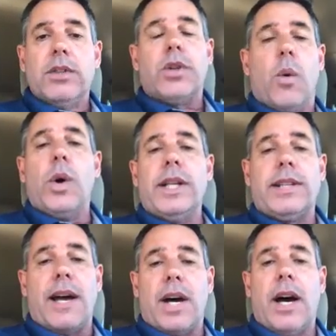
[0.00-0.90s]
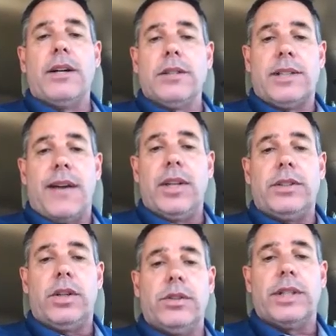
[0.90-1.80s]
So we just have
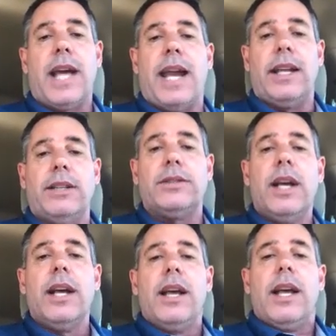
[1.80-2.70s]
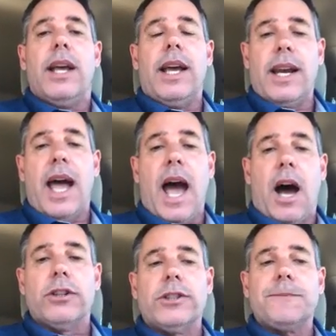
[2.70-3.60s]
172 detainees
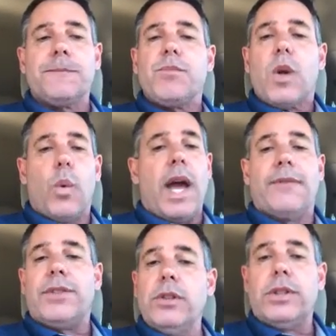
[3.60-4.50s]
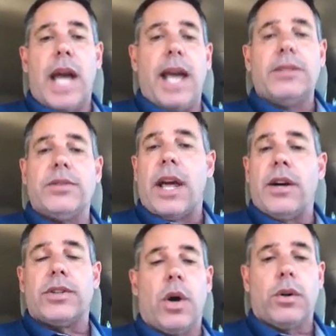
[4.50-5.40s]
in-house. We have 2 tanks that
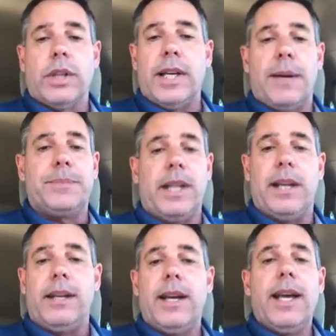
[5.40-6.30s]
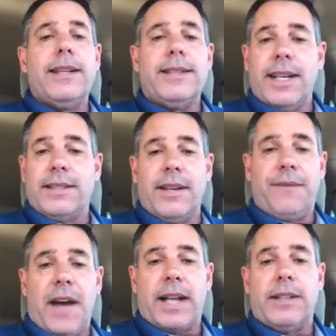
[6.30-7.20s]
are totally empty,
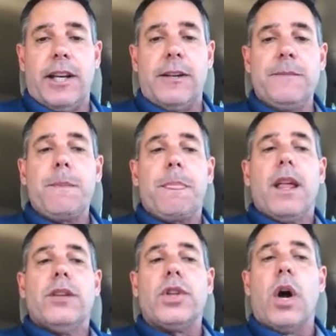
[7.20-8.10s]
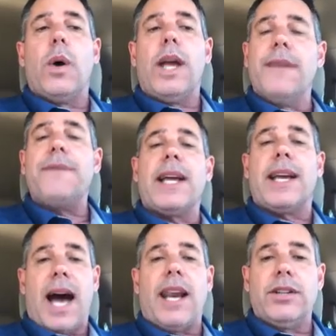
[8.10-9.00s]
disinfected. So if it
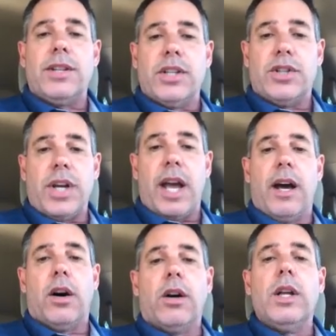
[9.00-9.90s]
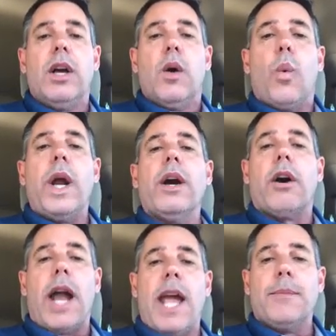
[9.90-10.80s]
got into the jail, we
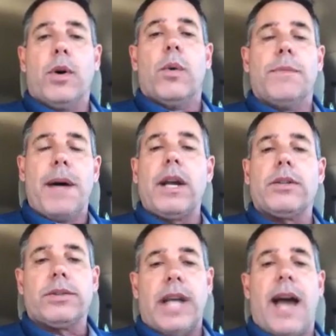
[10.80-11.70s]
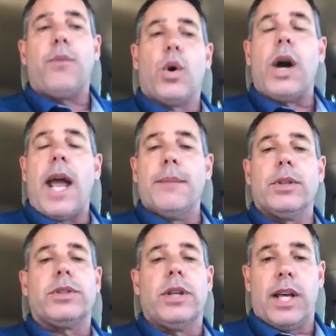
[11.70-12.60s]
are able, with medical staff, we're
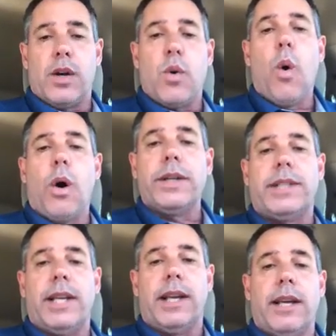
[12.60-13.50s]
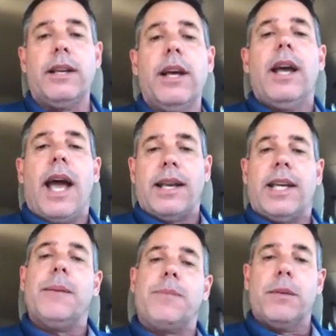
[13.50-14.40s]
able to then quarantine and
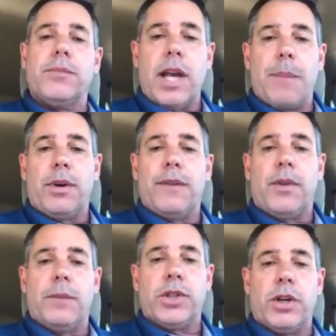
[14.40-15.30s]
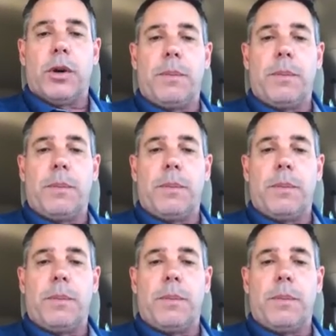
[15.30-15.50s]
keep them separate from general